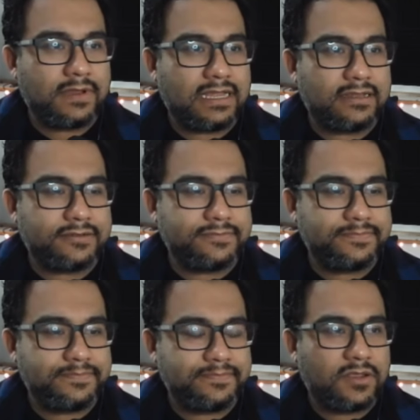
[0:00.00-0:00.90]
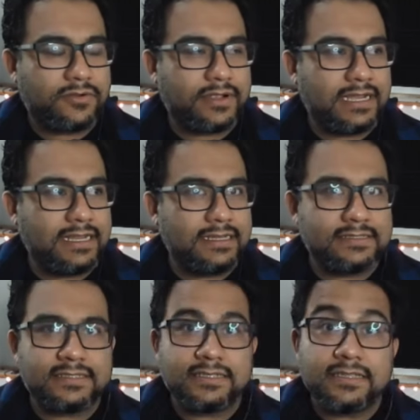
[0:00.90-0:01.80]
wow.
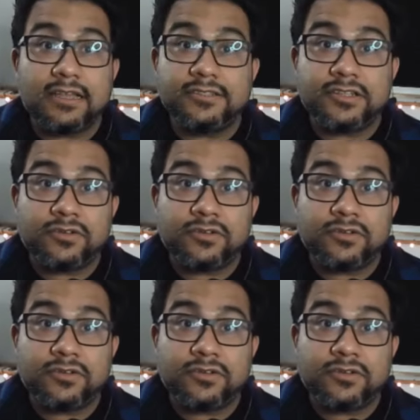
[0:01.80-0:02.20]
Crazy. That was